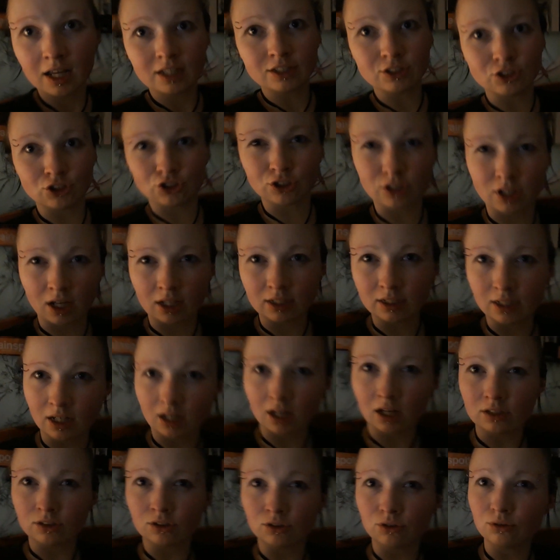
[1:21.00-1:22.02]
Just kind of
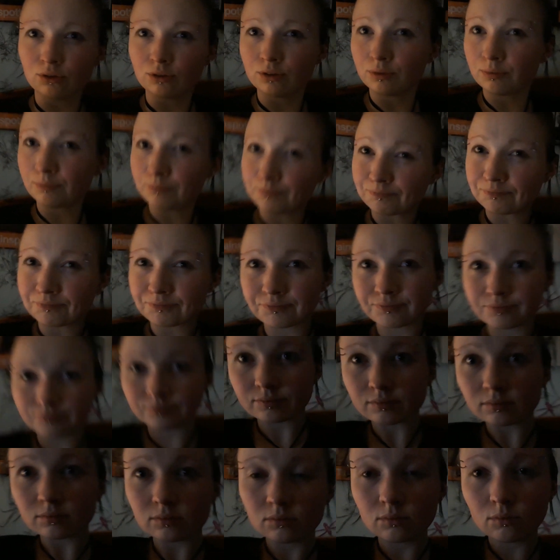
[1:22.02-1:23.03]
cuddled.
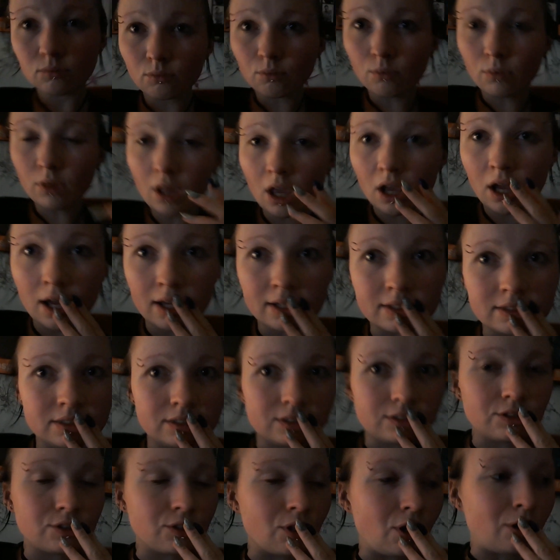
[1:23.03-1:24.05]

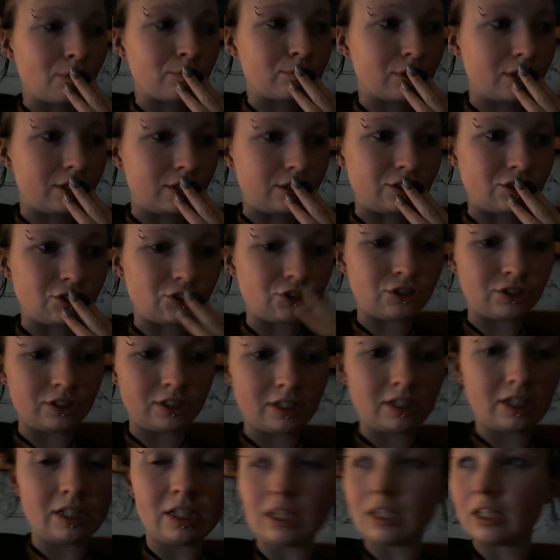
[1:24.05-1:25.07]
And, I'm like just
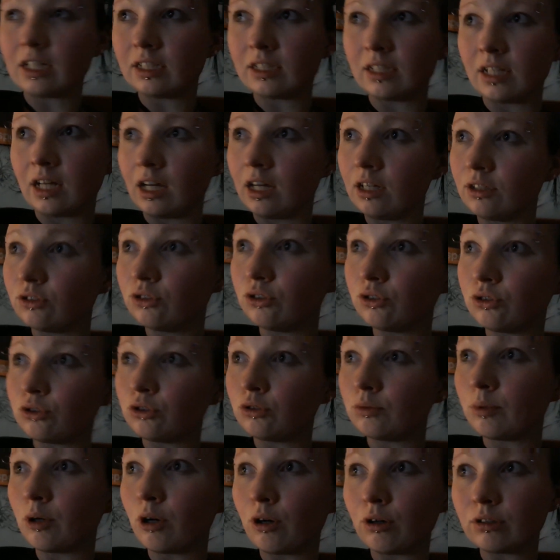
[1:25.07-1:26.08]
sitting here and I had
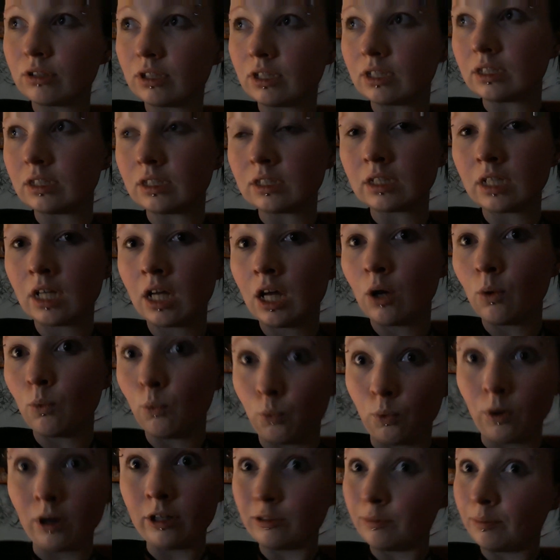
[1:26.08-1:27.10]
YouTube on and
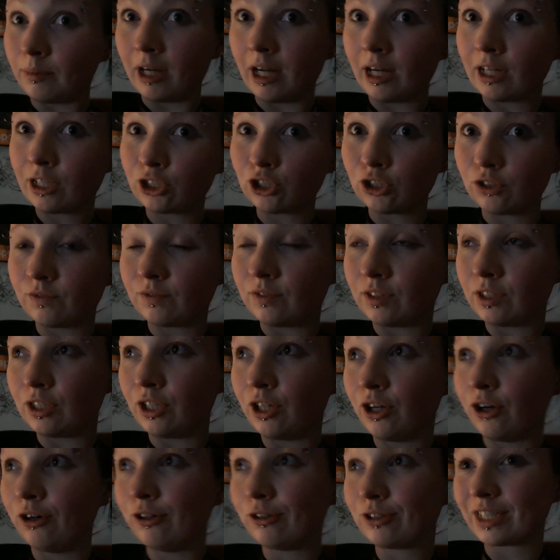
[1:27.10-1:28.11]
one of my actual
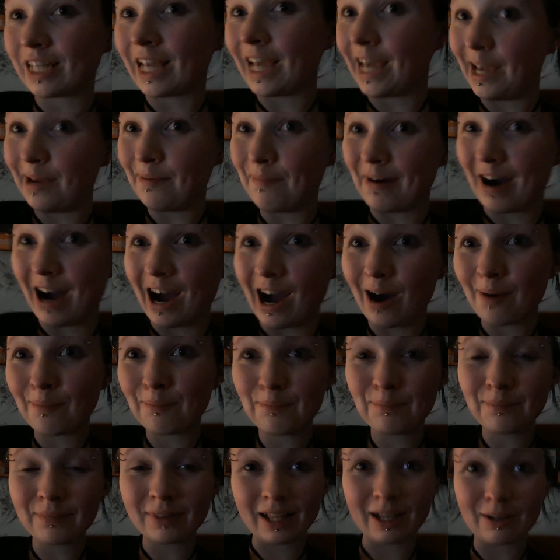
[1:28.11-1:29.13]
videos came up,
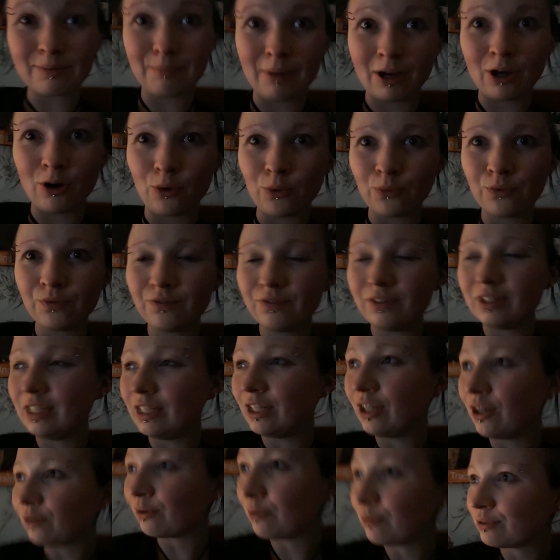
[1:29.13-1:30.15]
like my own
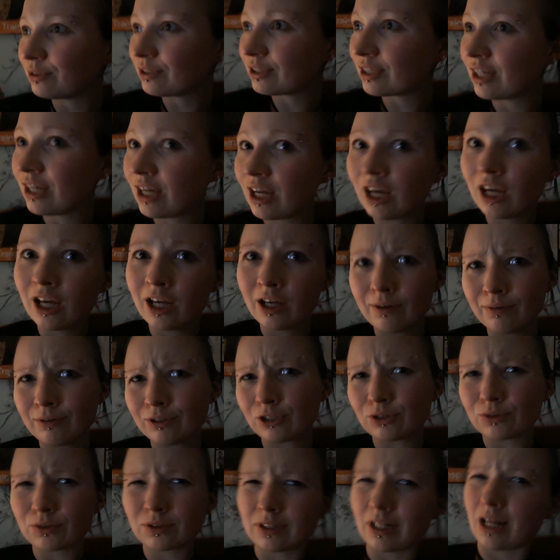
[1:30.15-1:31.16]
videos,
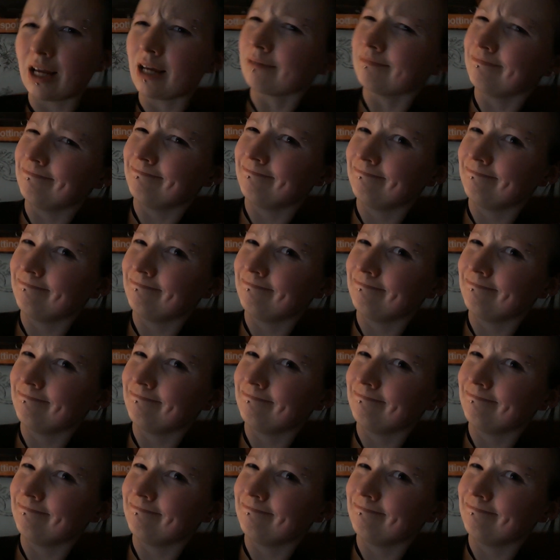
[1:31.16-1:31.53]
which was like,